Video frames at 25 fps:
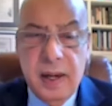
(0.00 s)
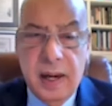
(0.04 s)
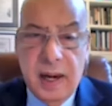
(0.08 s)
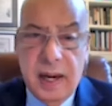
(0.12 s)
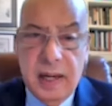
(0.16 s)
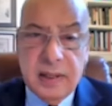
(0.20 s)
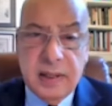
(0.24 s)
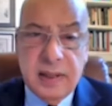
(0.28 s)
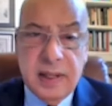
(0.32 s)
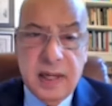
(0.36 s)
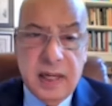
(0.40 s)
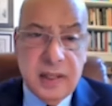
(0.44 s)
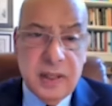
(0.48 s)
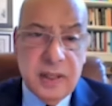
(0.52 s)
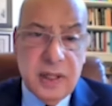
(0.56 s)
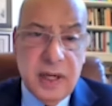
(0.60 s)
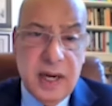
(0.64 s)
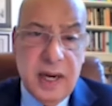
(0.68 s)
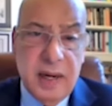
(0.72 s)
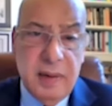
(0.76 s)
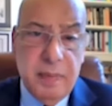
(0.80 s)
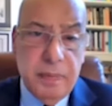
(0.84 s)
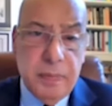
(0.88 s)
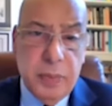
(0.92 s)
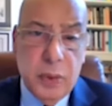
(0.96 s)
At that
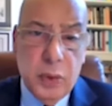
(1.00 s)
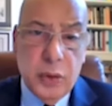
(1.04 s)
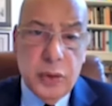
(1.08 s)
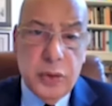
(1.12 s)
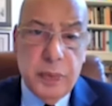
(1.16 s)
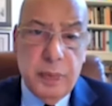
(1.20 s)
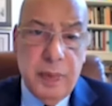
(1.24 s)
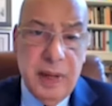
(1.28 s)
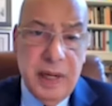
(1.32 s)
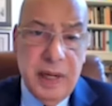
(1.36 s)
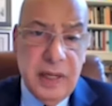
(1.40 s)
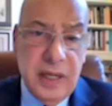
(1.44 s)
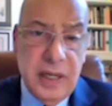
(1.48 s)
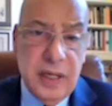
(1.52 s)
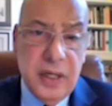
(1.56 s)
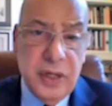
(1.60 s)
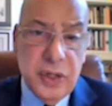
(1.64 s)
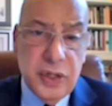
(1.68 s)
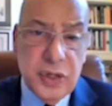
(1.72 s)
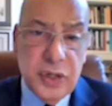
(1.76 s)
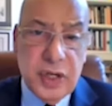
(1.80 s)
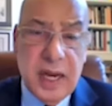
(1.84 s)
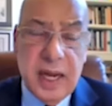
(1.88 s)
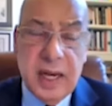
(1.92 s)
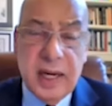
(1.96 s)
time, both
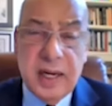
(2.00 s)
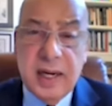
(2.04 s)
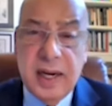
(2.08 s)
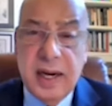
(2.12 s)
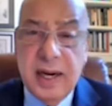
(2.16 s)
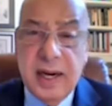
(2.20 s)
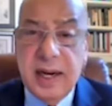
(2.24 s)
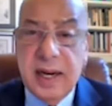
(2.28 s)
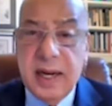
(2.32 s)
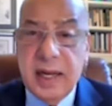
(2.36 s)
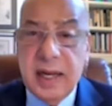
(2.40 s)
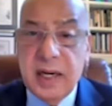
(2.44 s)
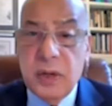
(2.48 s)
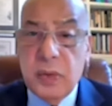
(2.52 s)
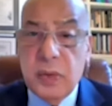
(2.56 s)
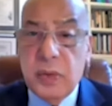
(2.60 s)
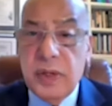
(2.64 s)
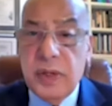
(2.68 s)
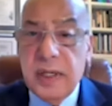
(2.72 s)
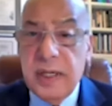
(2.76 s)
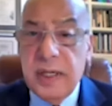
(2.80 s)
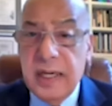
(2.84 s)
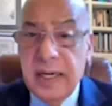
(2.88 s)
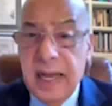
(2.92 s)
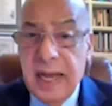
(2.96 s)
Belize and Guyana
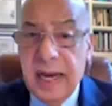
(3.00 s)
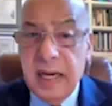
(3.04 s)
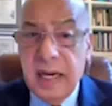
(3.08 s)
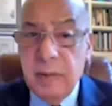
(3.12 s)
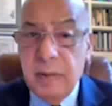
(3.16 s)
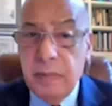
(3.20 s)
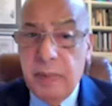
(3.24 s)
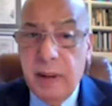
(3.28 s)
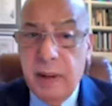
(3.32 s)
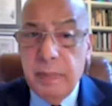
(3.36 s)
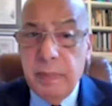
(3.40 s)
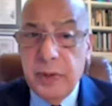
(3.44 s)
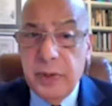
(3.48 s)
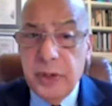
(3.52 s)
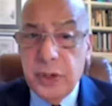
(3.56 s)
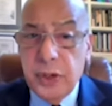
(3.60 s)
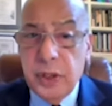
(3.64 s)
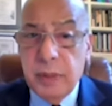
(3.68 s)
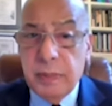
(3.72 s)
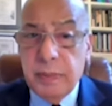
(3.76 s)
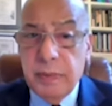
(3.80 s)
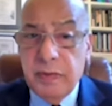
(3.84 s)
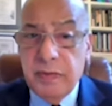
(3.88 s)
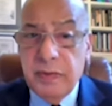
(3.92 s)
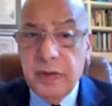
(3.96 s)
were denied
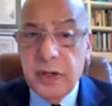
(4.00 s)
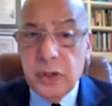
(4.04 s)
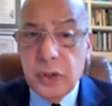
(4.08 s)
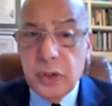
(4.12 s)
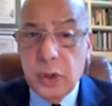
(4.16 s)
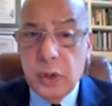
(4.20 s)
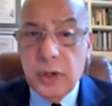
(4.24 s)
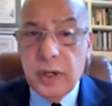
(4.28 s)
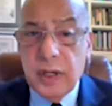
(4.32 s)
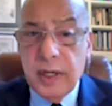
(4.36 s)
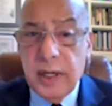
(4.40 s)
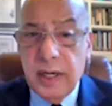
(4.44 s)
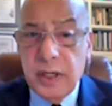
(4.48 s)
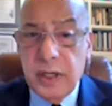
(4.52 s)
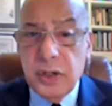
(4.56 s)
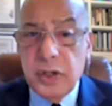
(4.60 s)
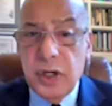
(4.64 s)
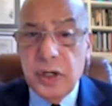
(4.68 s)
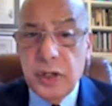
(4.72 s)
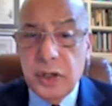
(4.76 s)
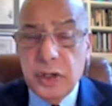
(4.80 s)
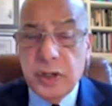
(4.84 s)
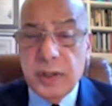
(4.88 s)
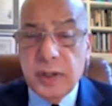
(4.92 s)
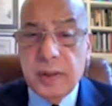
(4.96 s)
membership of this
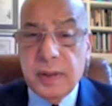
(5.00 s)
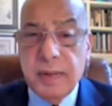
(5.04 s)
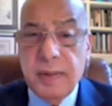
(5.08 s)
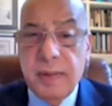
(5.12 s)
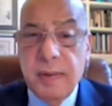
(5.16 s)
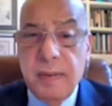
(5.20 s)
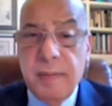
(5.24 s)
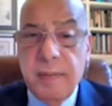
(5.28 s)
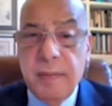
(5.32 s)
organization